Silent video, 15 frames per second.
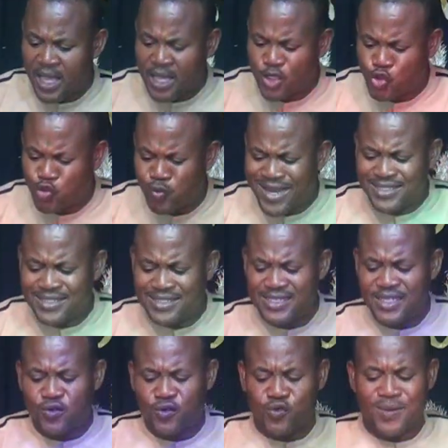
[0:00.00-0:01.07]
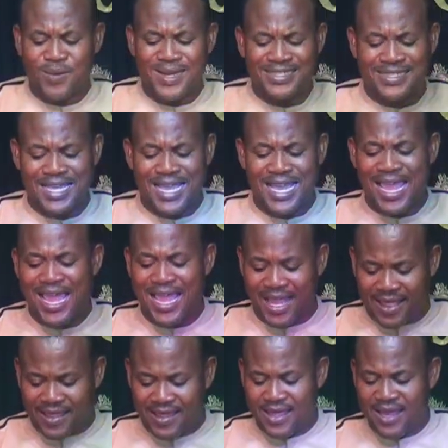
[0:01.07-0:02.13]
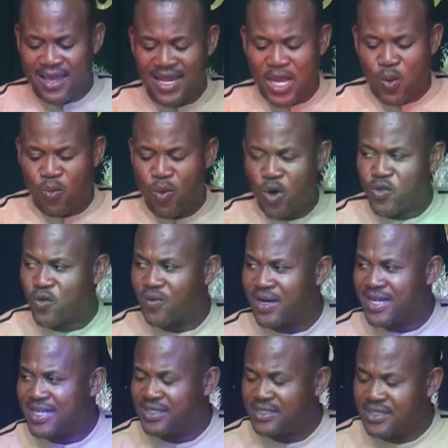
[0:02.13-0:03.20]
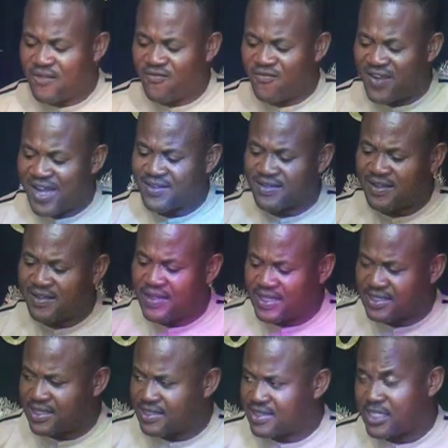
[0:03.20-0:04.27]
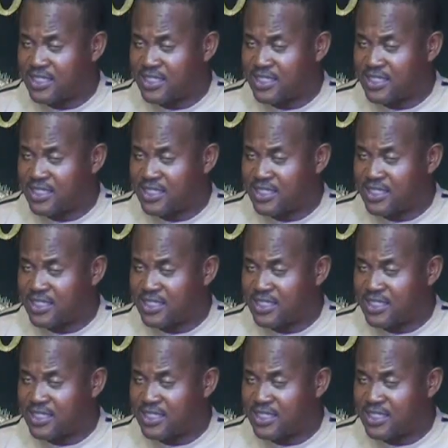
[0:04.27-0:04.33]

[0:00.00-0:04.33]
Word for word: 20 to 28. Then we also read verse 36.